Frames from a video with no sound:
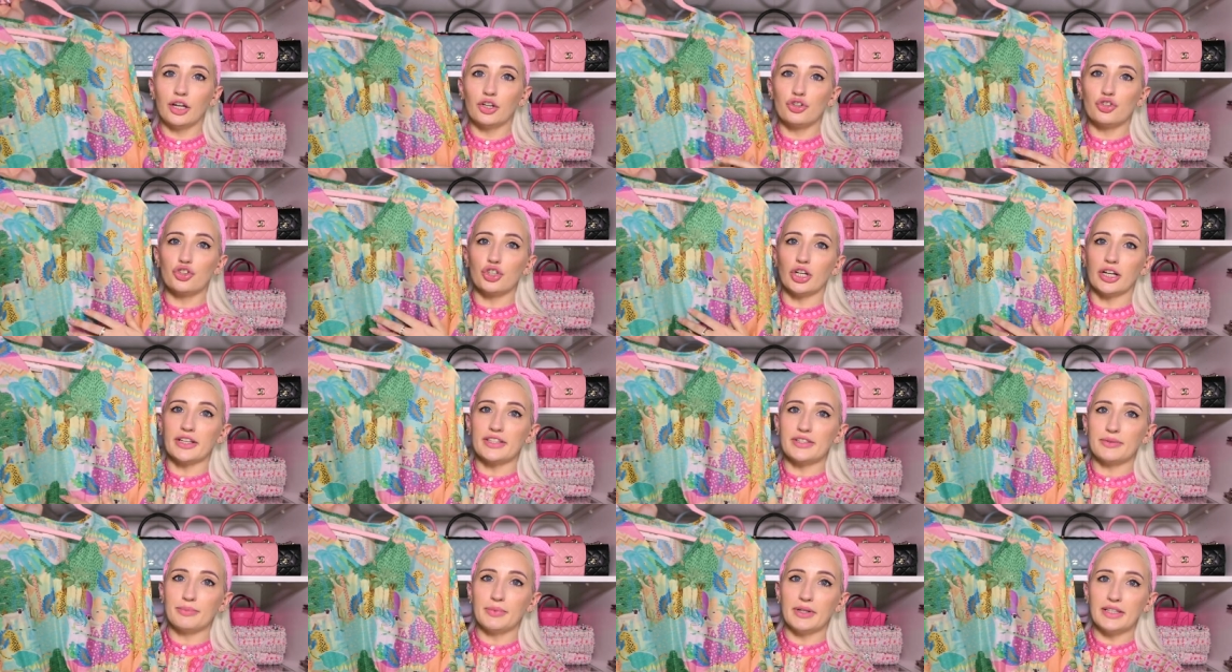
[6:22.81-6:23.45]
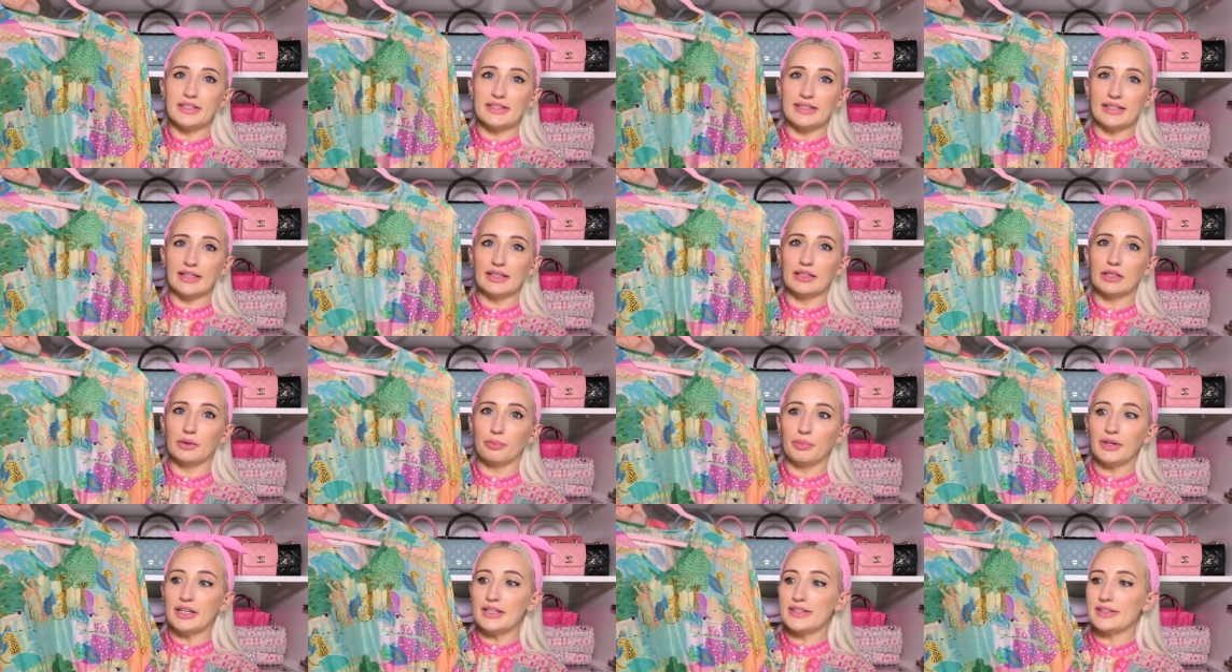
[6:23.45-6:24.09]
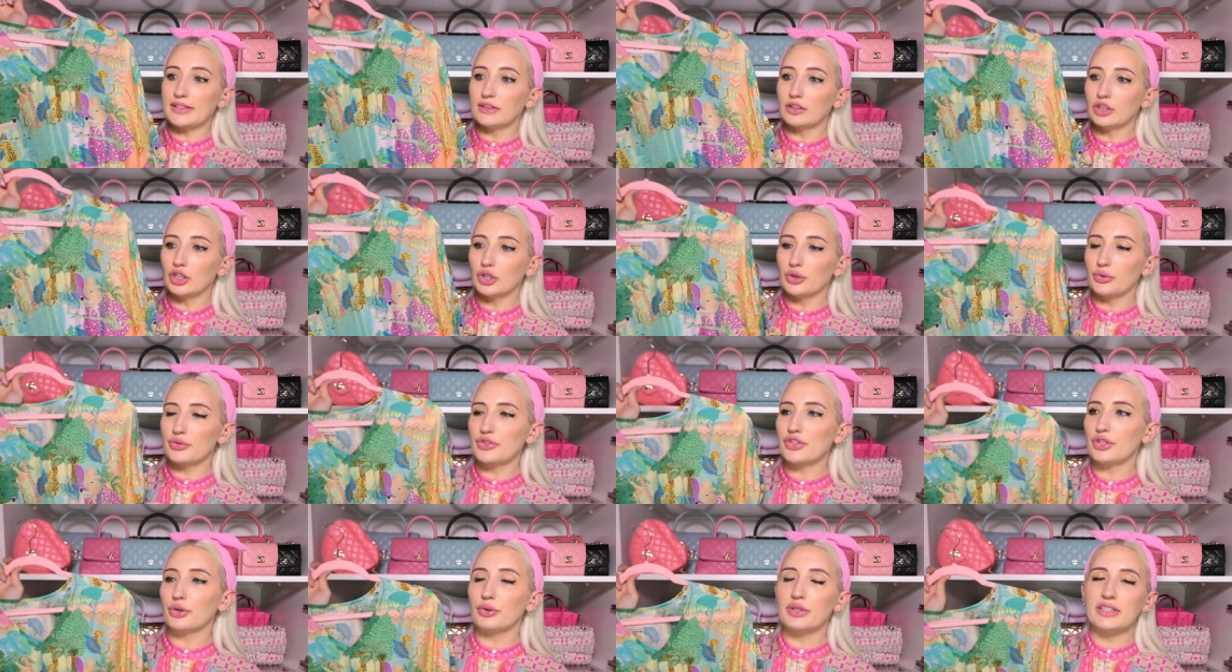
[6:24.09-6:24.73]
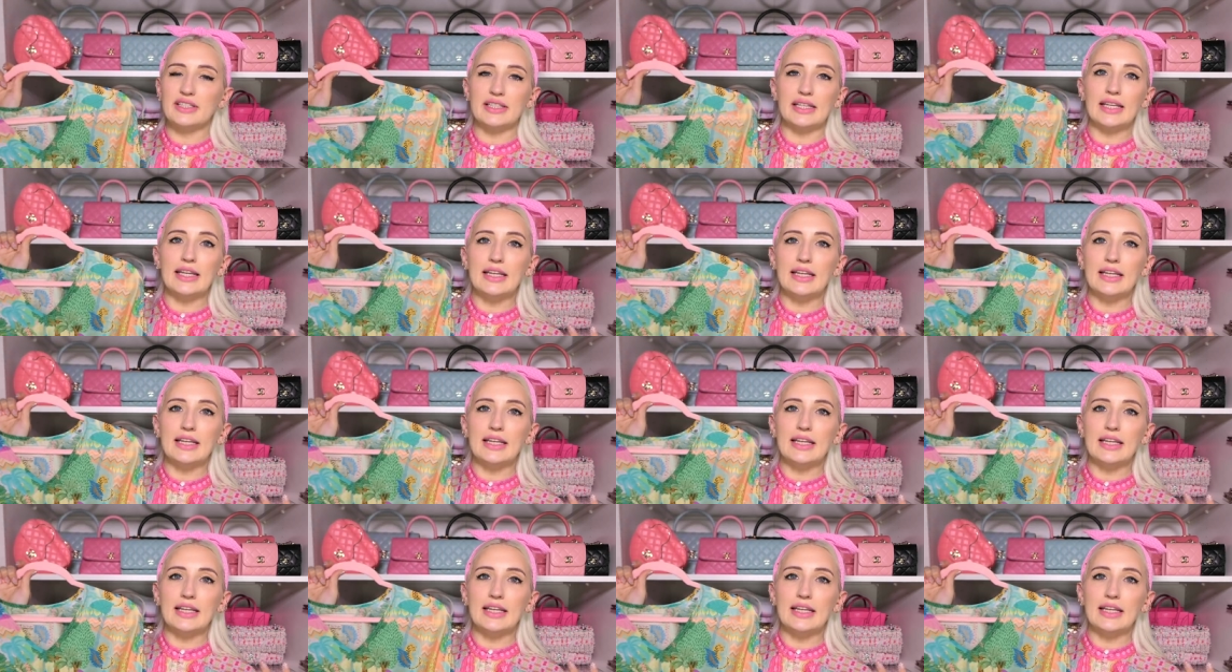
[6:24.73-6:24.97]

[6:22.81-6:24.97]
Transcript: adjustments in the piece alone so it's